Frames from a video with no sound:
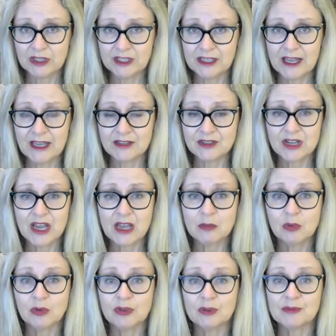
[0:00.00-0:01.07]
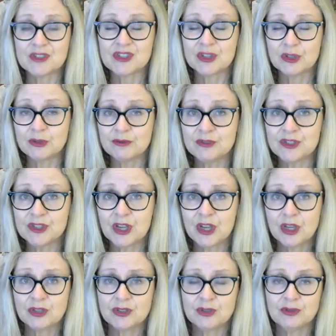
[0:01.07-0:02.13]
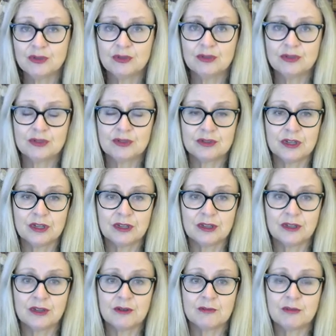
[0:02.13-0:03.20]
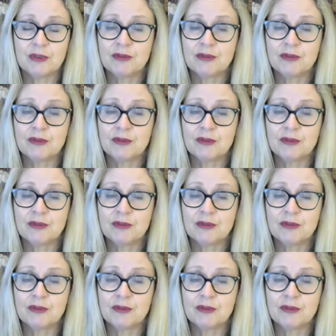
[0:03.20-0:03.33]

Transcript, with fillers: willing and able themselves to uh,